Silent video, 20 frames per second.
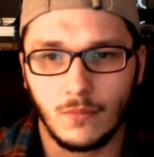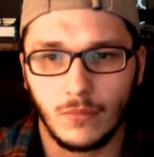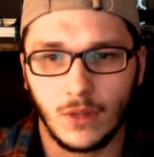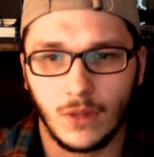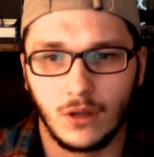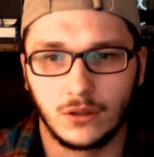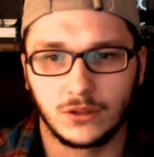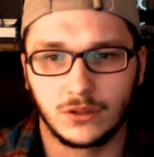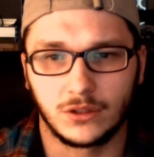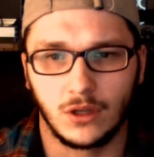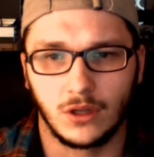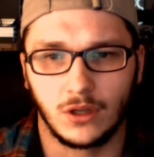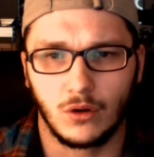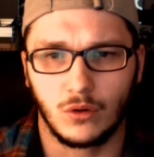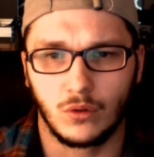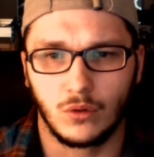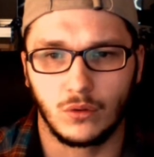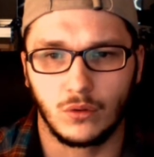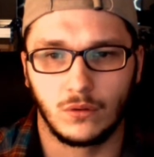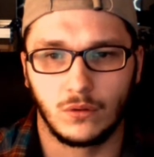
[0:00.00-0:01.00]
So
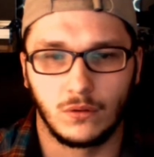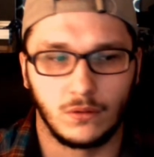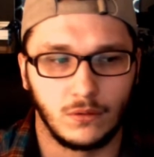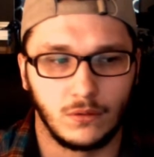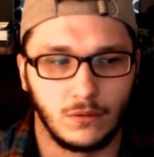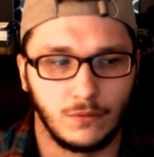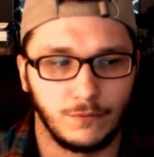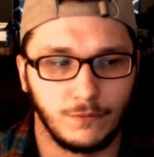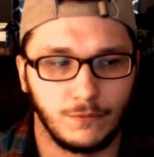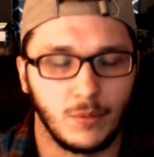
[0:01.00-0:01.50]
from